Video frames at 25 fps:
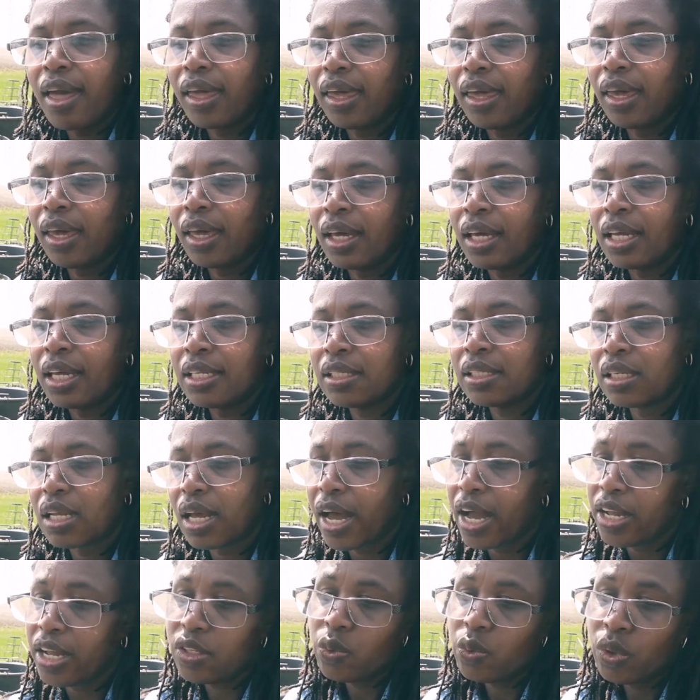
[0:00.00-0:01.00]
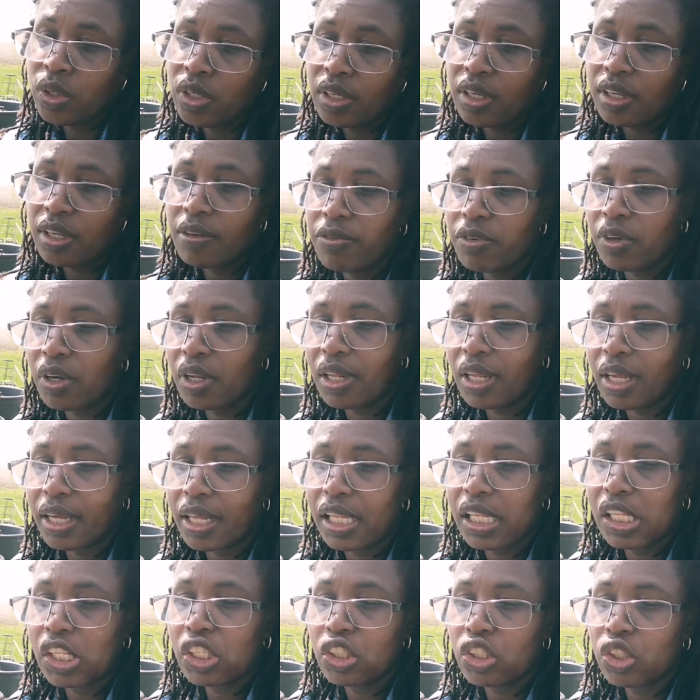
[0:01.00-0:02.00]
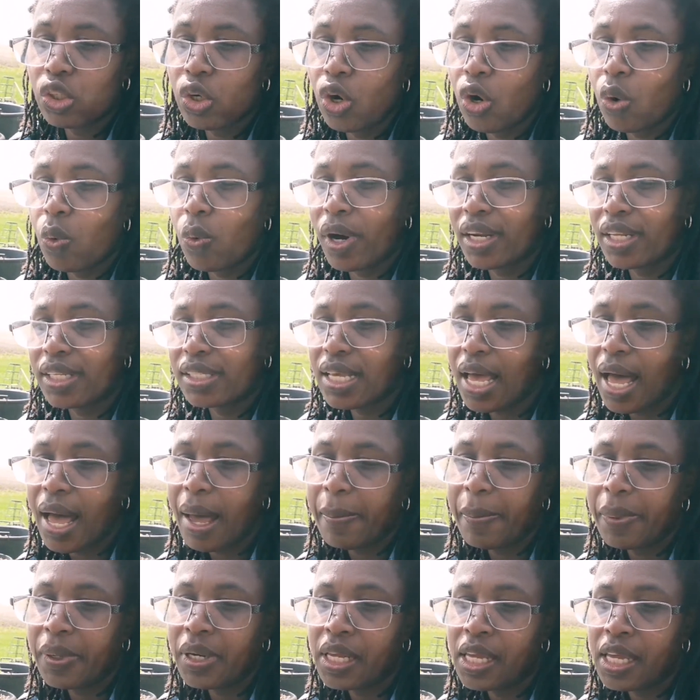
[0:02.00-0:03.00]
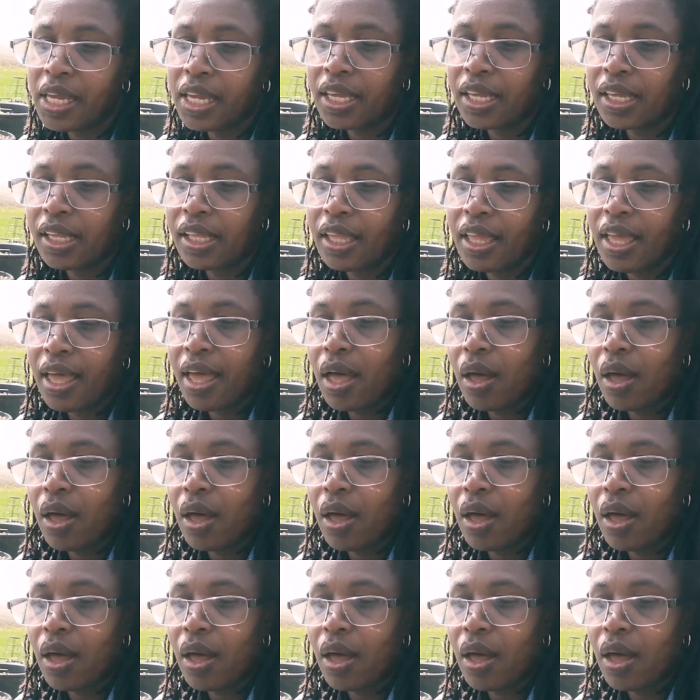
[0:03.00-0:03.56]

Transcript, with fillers: and I just want to give you like a little tour what is happening